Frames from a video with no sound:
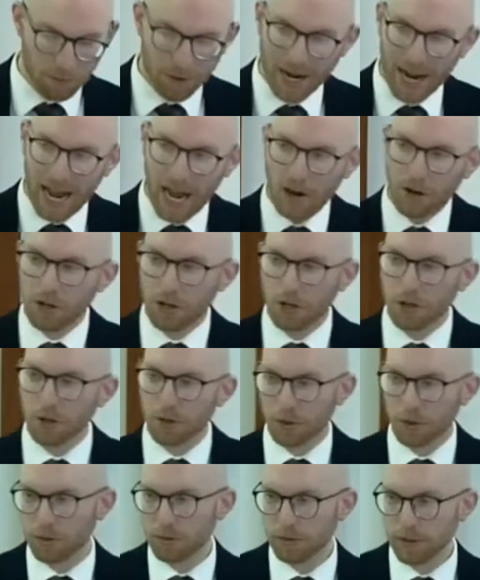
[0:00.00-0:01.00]
But how do
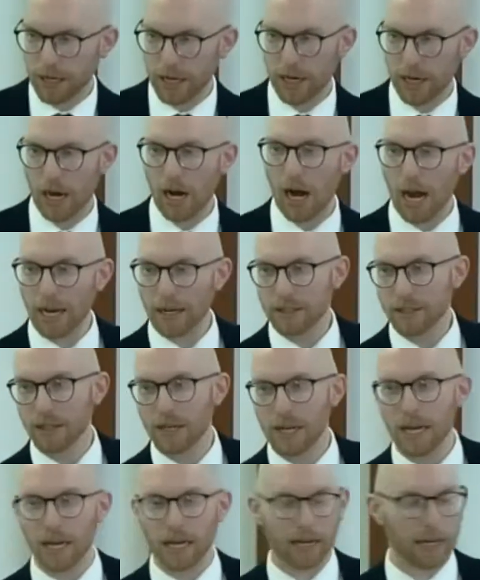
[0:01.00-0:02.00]
you and I
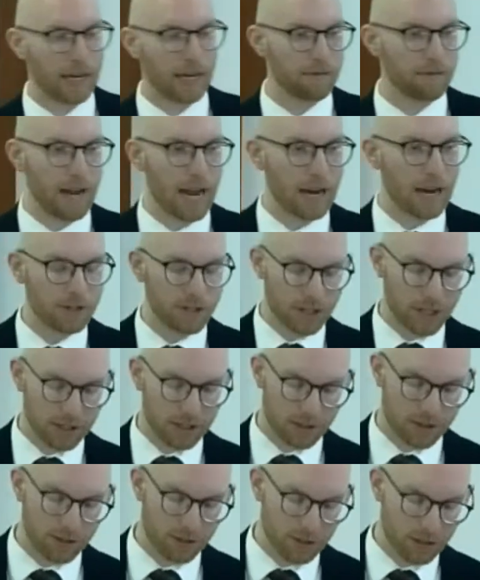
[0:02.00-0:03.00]
today have
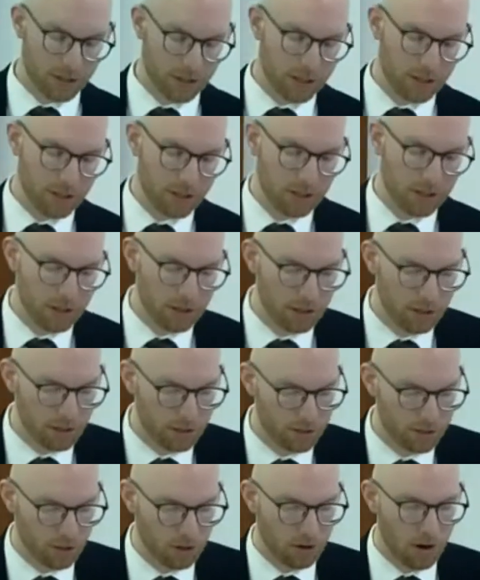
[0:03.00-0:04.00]
access
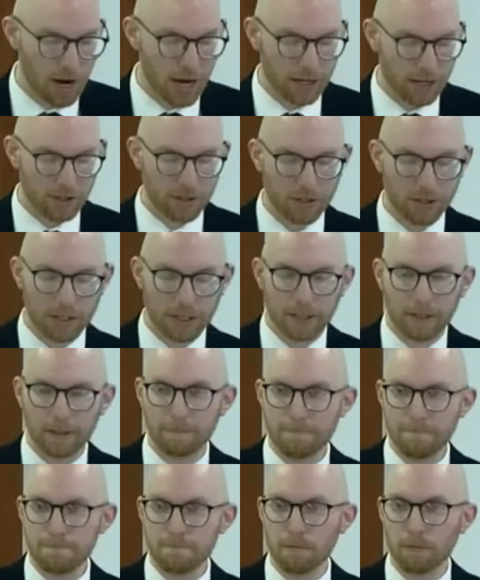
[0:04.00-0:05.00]
to Christ?
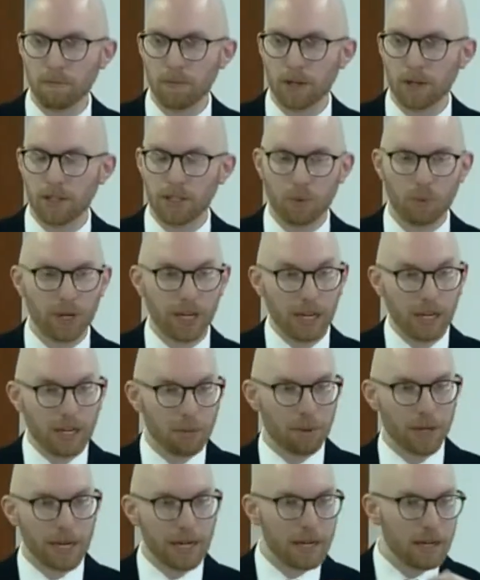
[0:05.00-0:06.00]
Do we
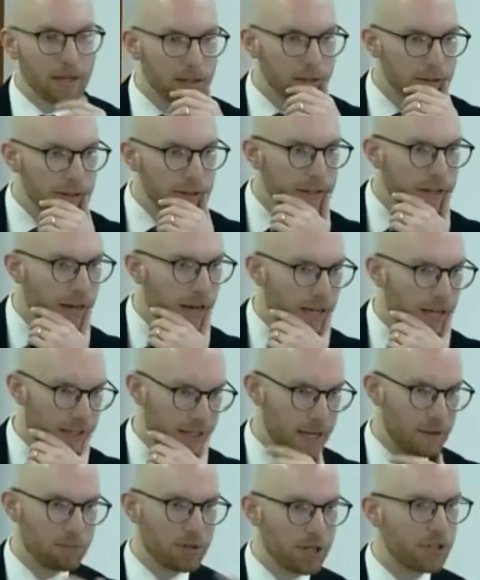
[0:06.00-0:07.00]
need to be
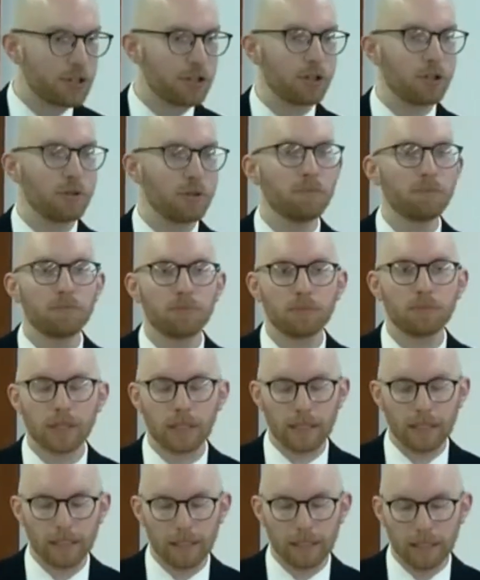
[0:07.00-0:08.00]
at the empty tomb?
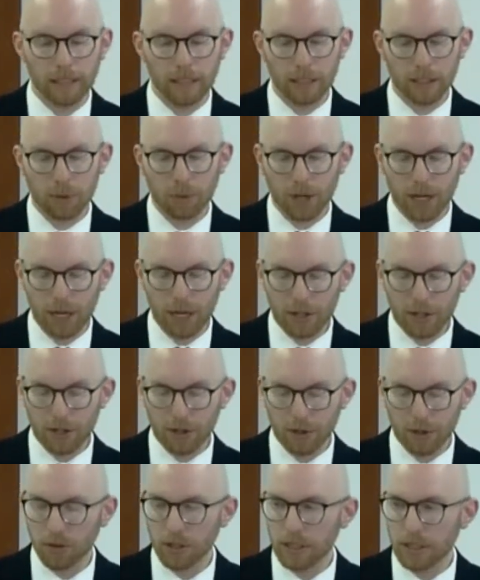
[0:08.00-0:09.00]
Do we need
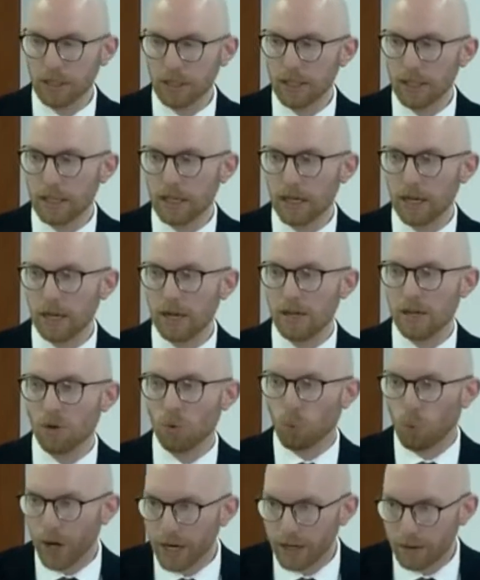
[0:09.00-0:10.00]
to uh,
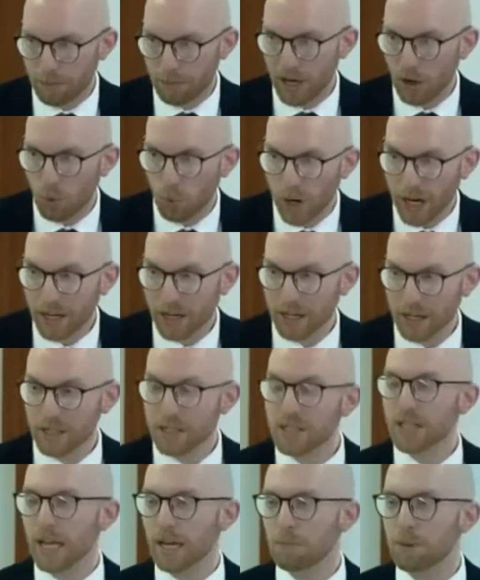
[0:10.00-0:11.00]
wit, be a
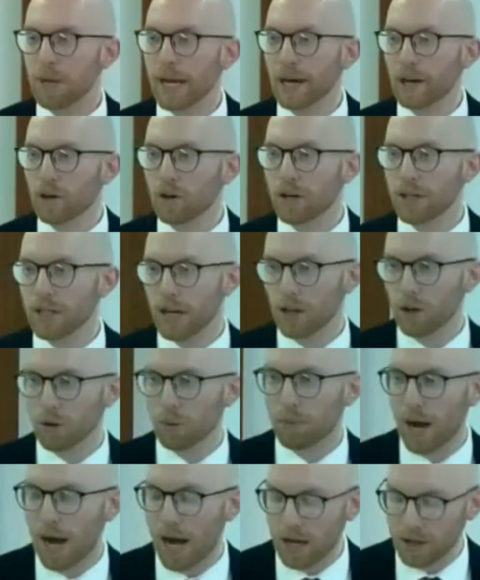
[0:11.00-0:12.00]
witness like Peter and the
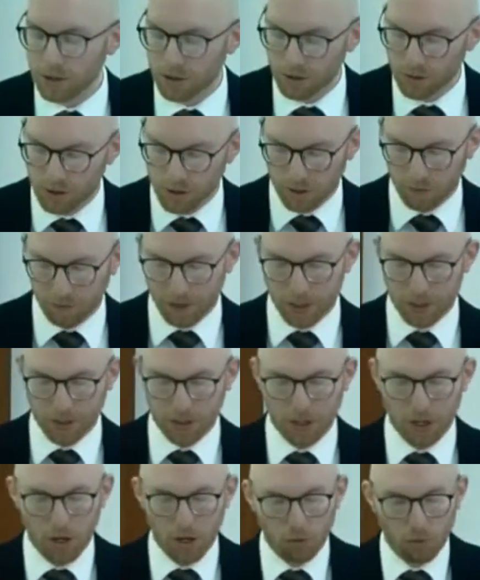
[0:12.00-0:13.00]
other apostles of
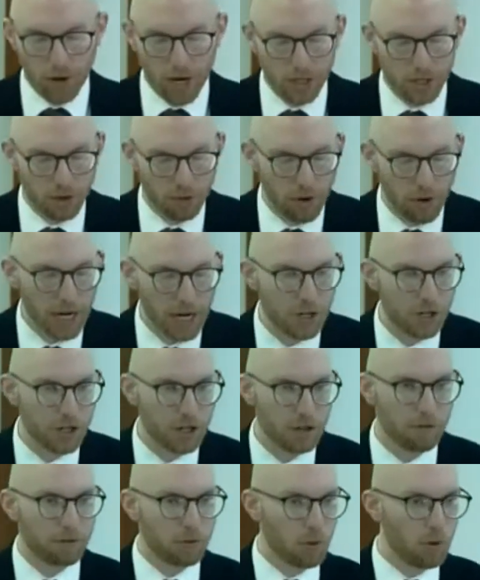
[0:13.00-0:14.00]
his
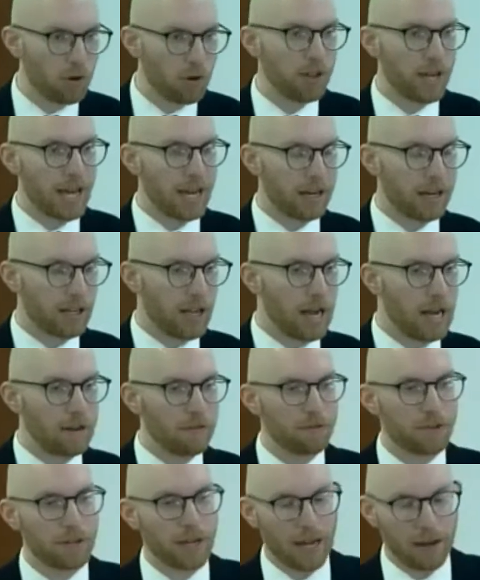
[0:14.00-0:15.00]
resurrection for that
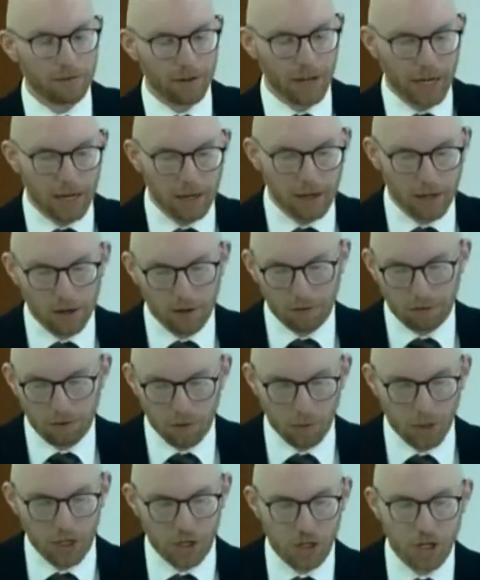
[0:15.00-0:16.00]
life to have any
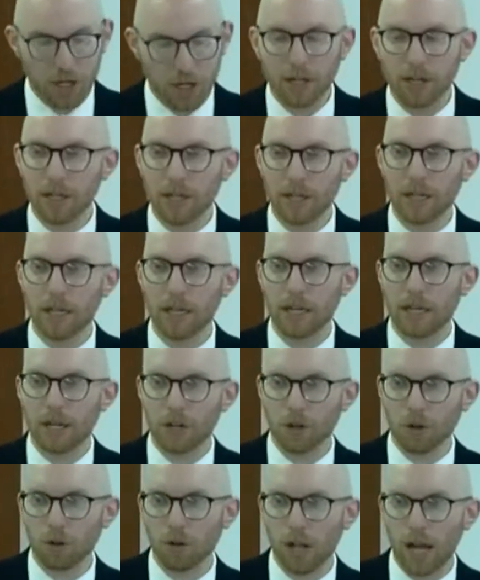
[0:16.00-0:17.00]
fruition
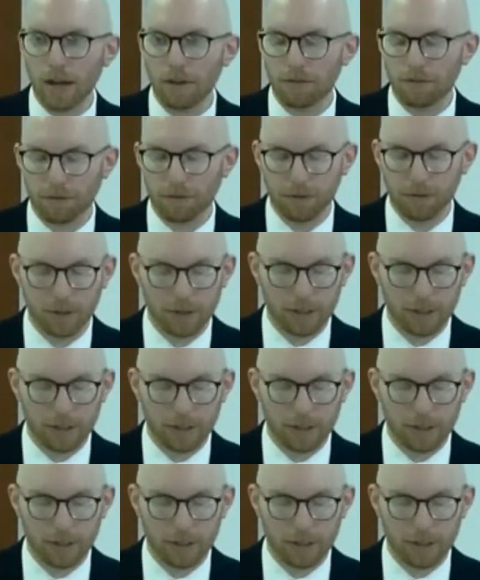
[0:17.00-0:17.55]
in your life?